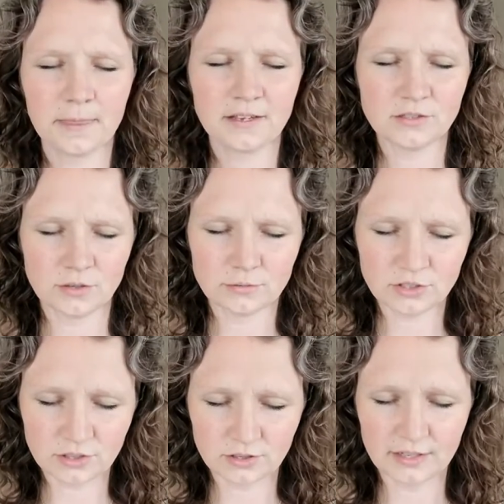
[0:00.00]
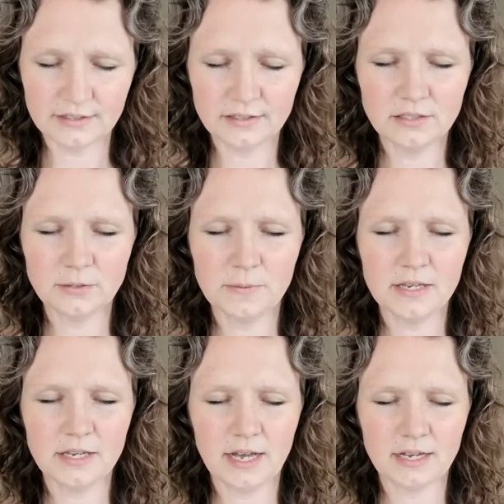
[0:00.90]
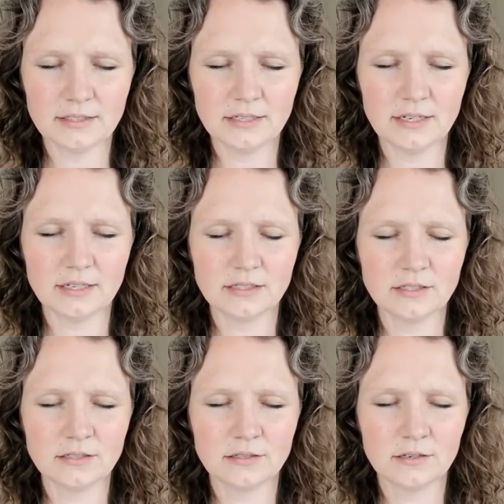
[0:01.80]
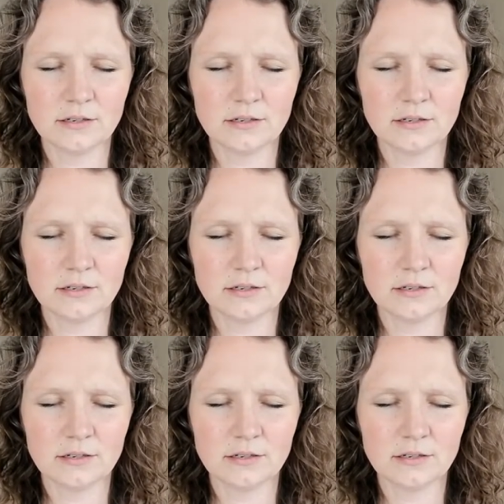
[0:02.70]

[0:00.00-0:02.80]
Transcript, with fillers: So I'm just going to let this be as it is.